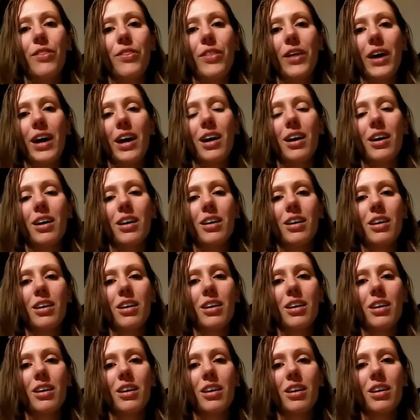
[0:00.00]
that
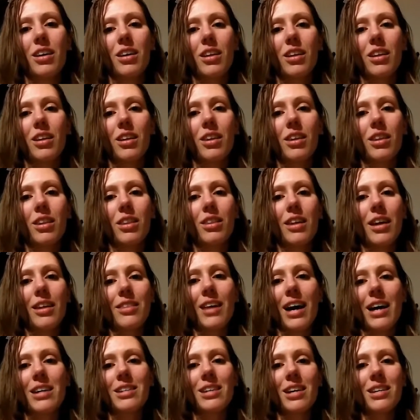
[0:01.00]

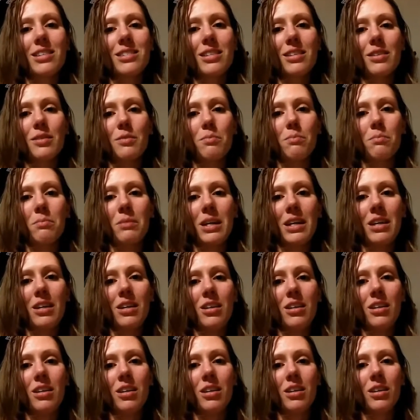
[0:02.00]
that doesn't
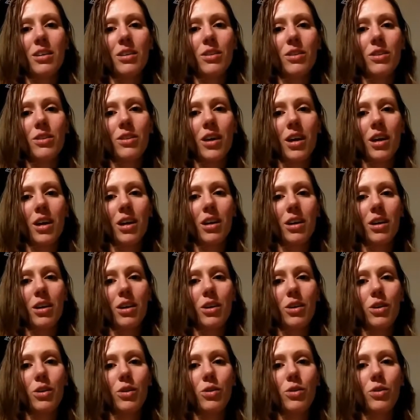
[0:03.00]
mean
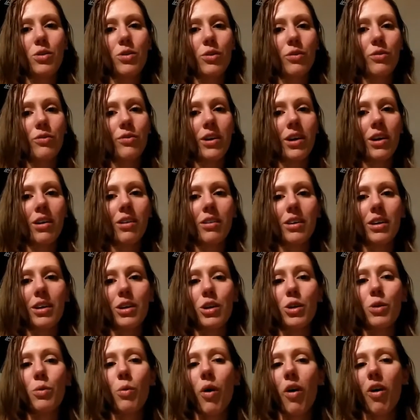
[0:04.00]
that you're failing.
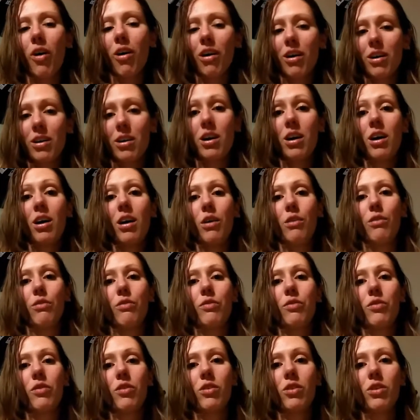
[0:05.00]
You are
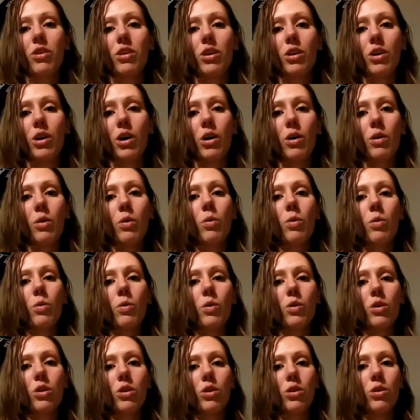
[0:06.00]
enough.
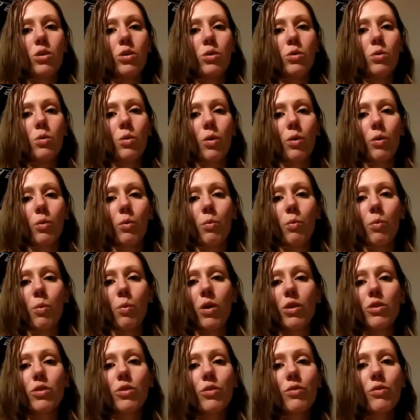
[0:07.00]
You are
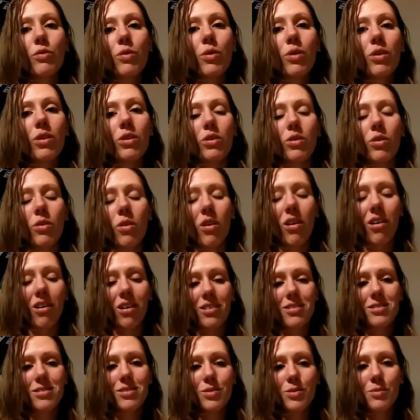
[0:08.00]
wonderful and you're
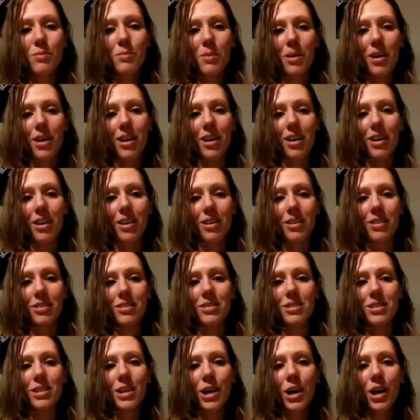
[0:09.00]
awesome,
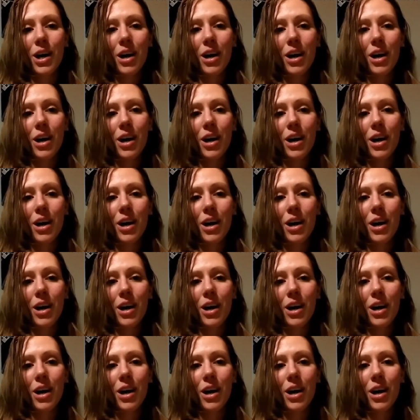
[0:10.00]
and